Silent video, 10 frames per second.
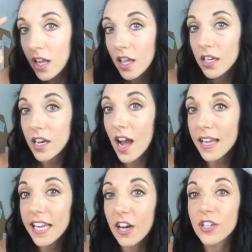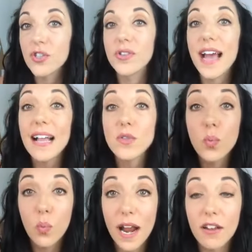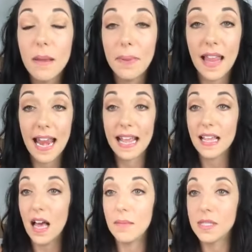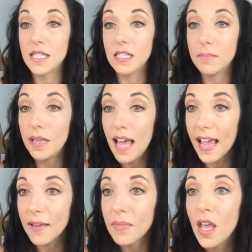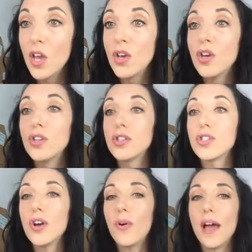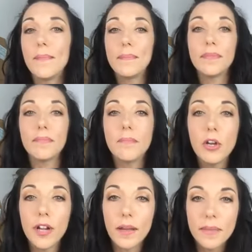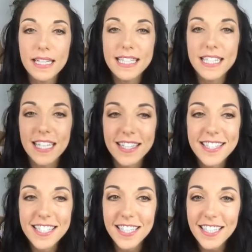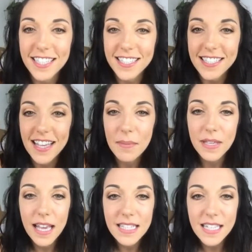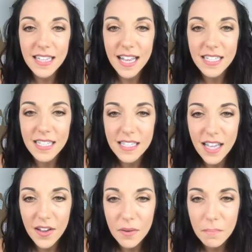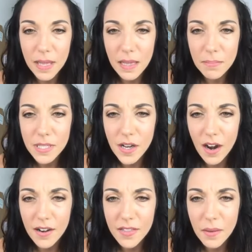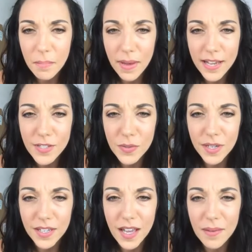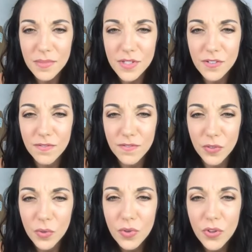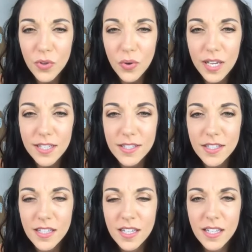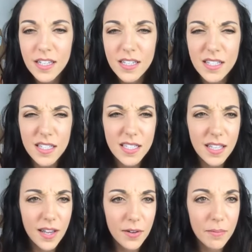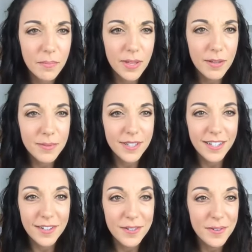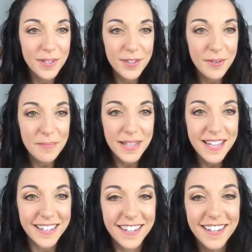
not here. So that's where the planning comes into play. So Miriam, let's see. Slayas, I'm guessing that discounted Peeps aren't the best when it comes to food choice? Discounted Peeps? I don't know what you mean.